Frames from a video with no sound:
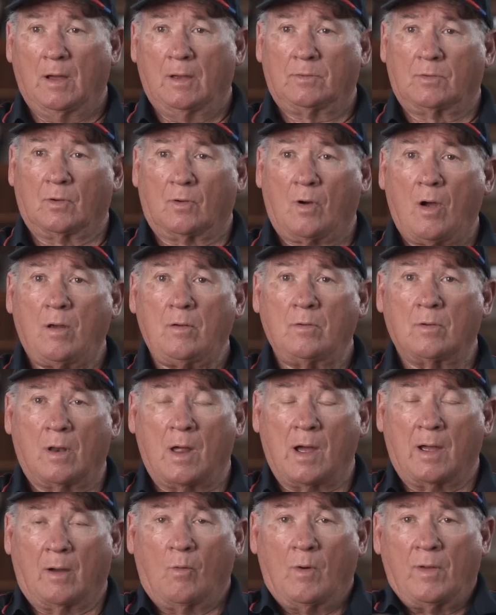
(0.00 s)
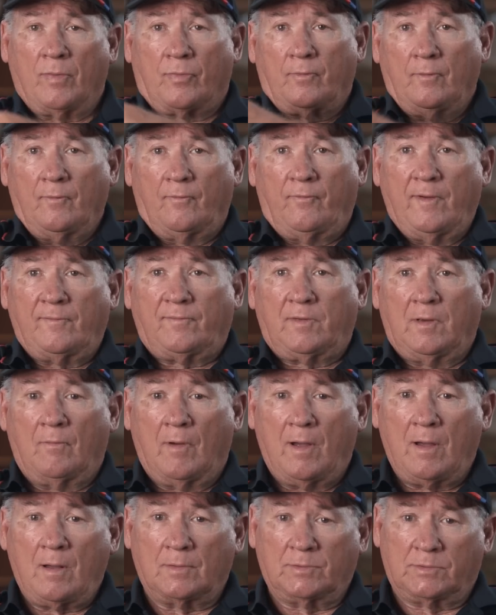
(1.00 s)
So Gardner and I went through 50
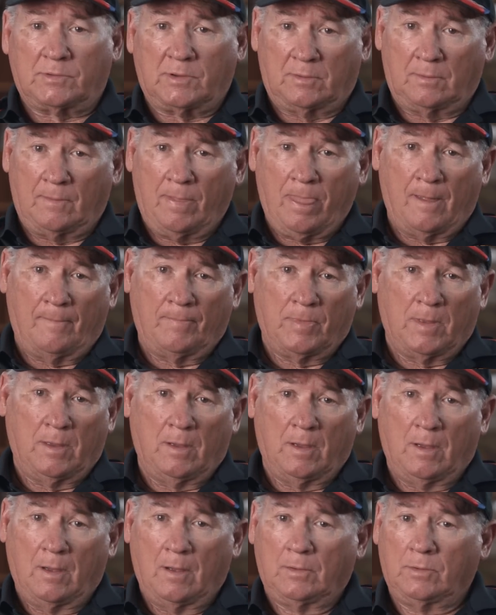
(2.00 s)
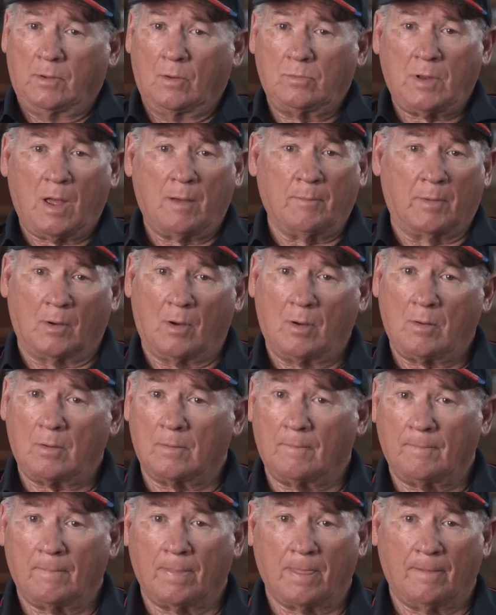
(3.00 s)
rounds in no time at all.
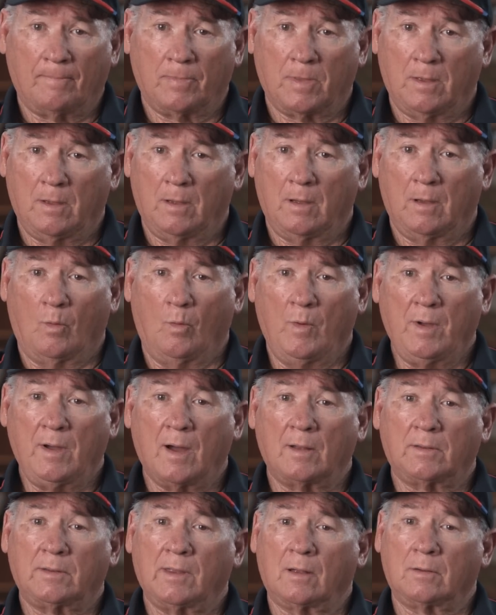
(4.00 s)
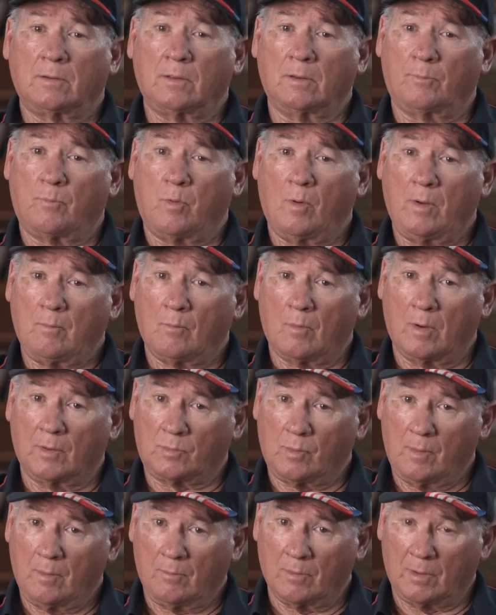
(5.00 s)
We got down to the point where
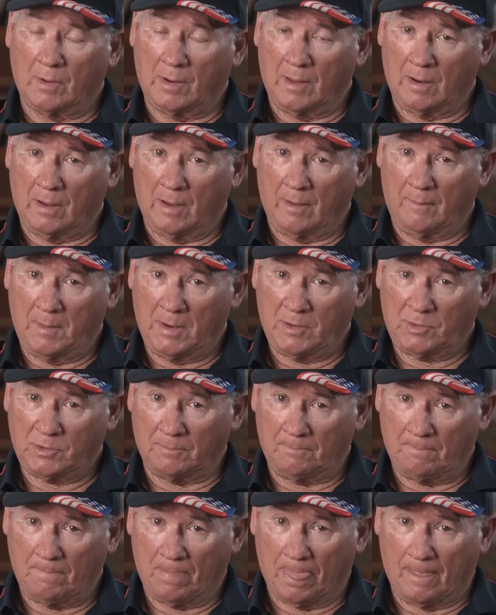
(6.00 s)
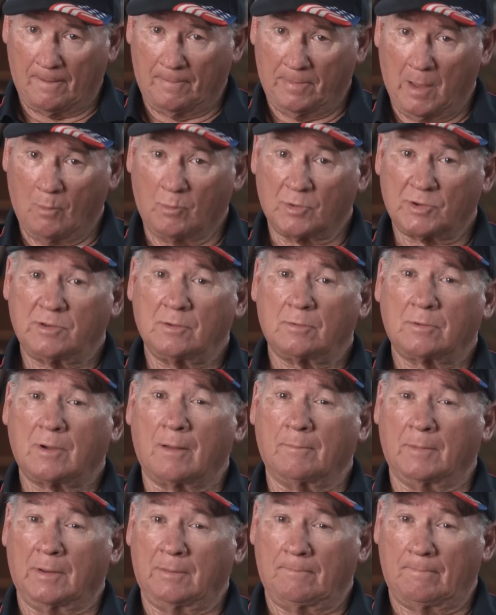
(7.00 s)
we were running out of ammunition, and they were still
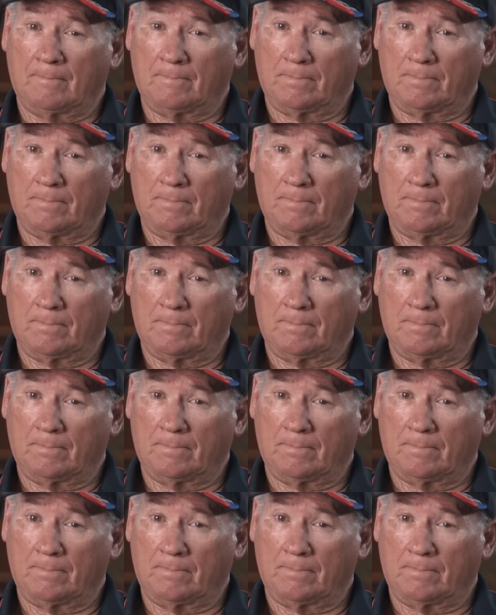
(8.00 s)
coming.